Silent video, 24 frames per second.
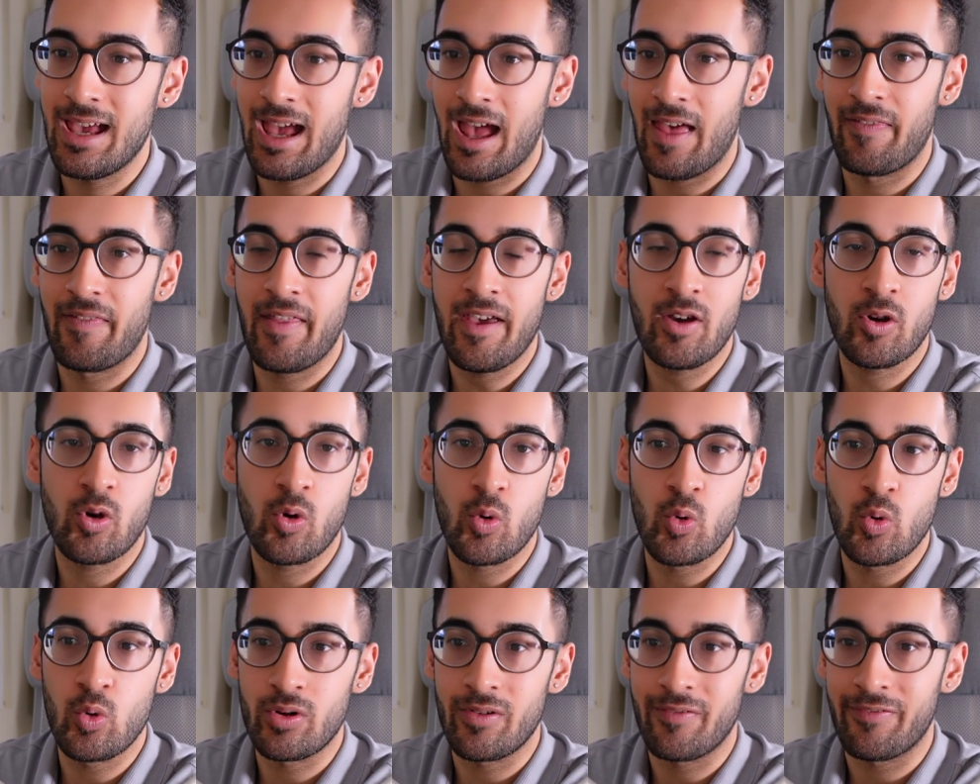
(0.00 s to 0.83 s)
And they're
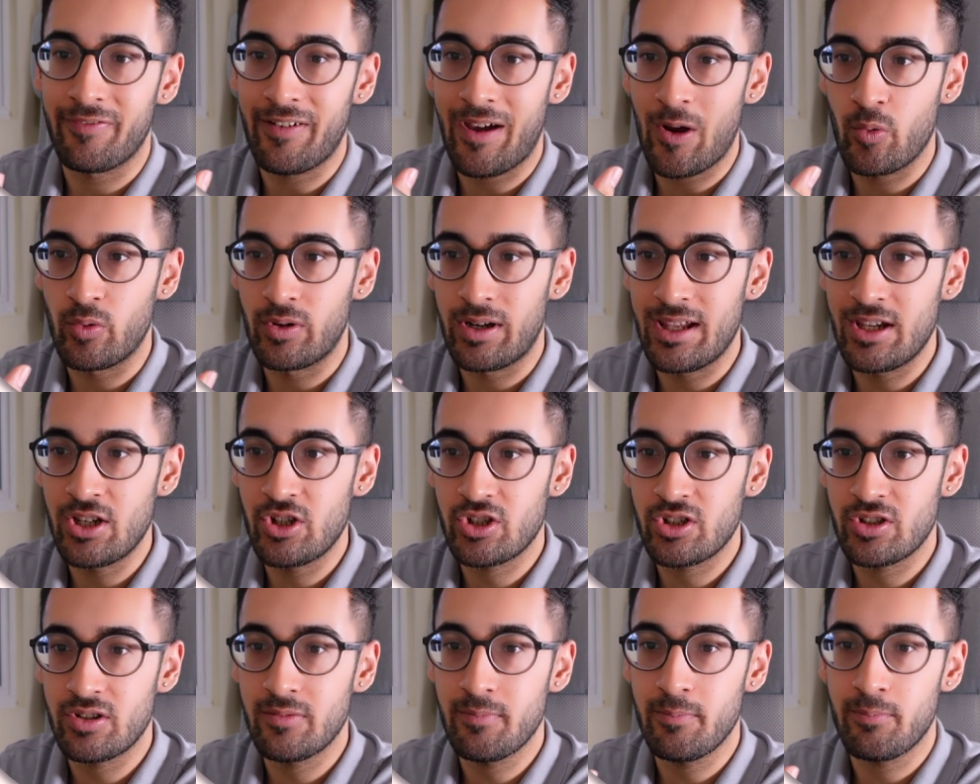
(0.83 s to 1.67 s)
called
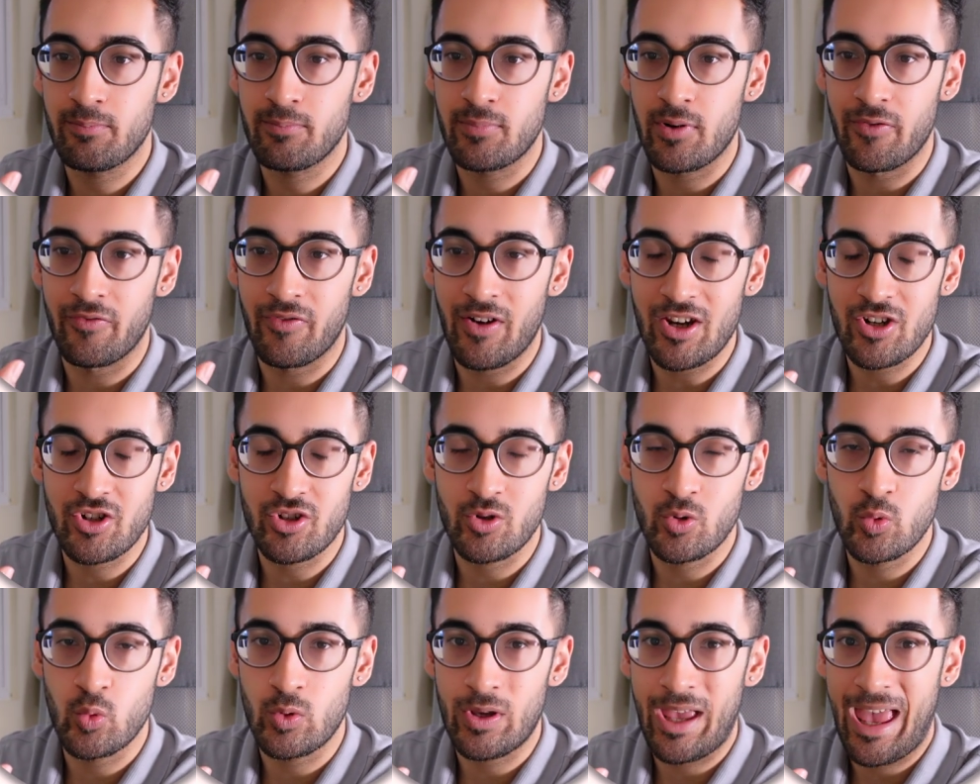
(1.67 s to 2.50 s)
Foundation
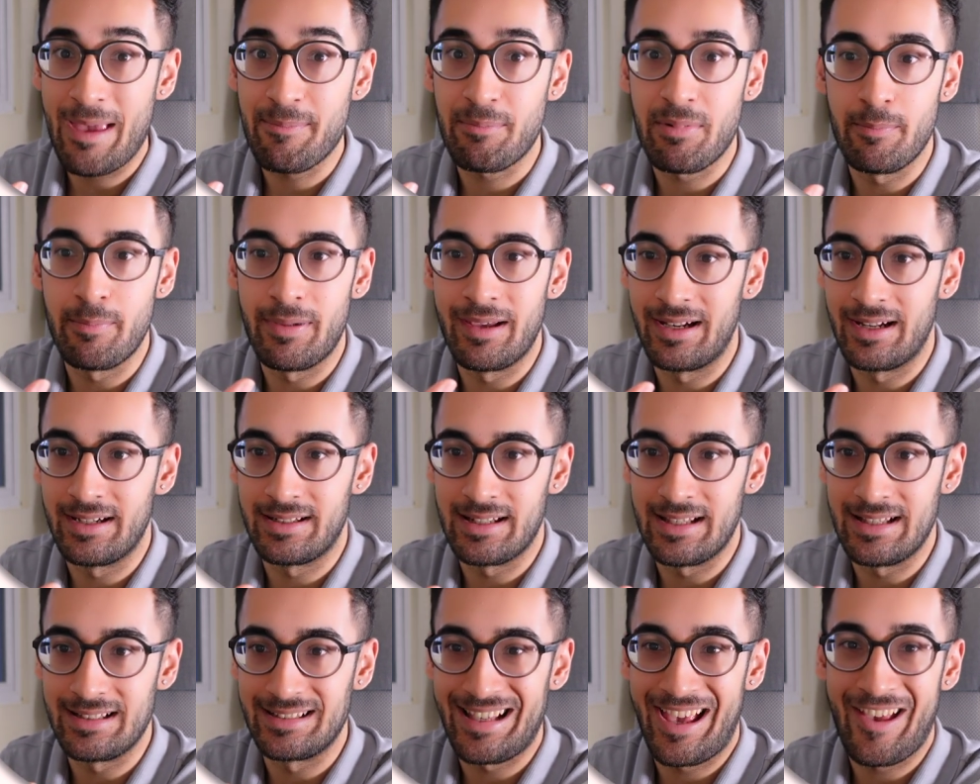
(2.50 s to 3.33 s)
Professional
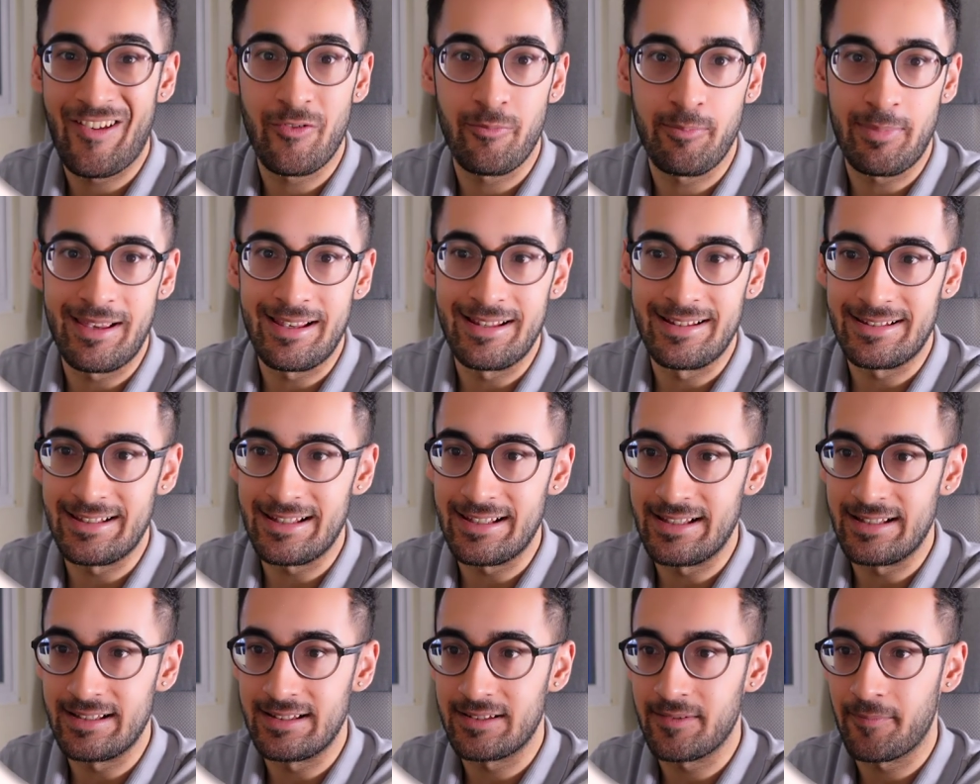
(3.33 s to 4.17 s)
Capabilities,
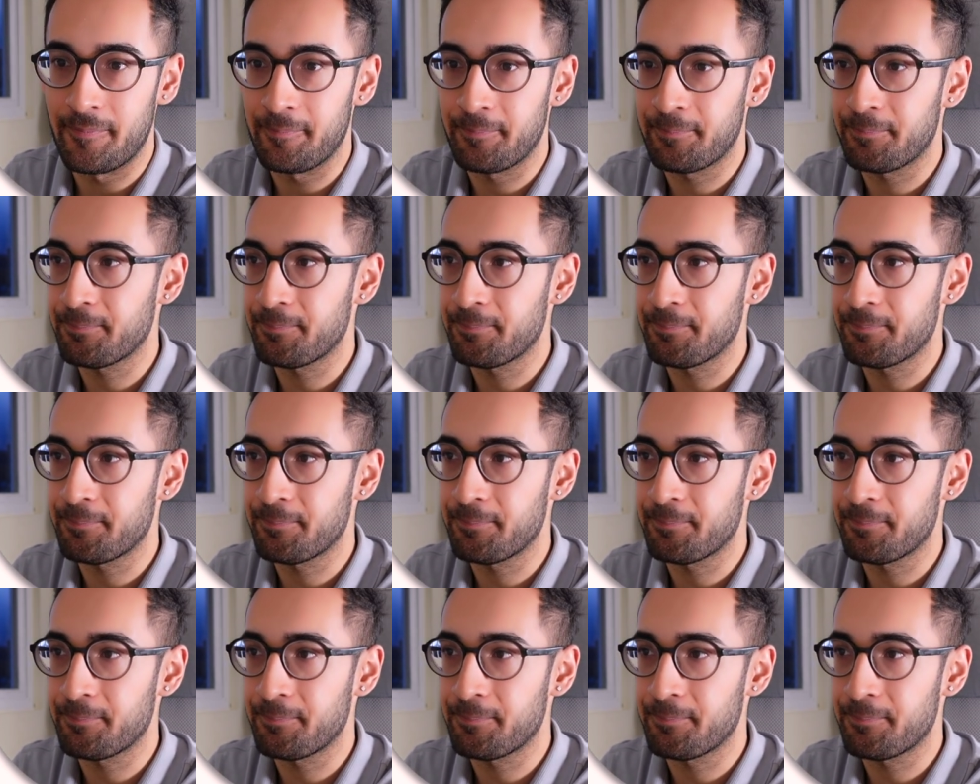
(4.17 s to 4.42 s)
FPCs.